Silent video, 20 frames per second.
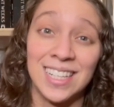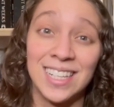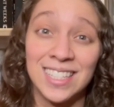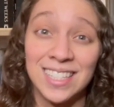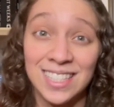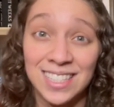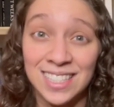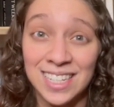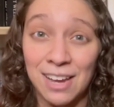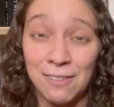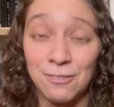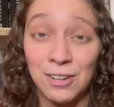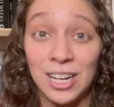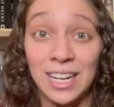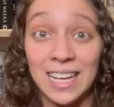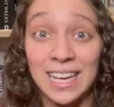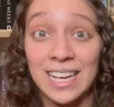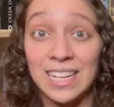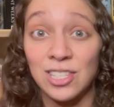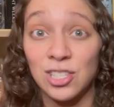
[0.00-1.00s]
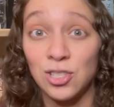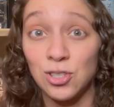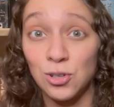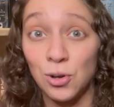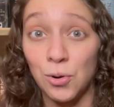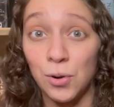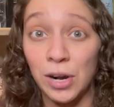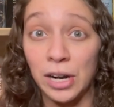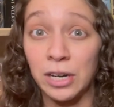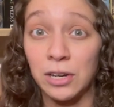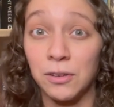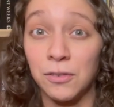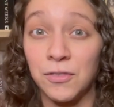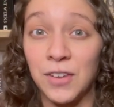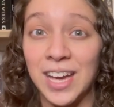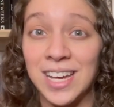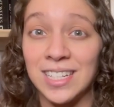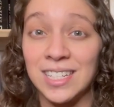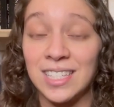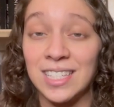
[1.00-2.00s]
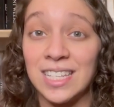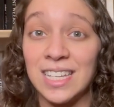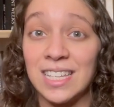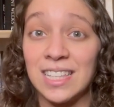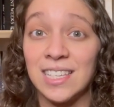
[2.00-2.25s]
This is definitely historical fantasy.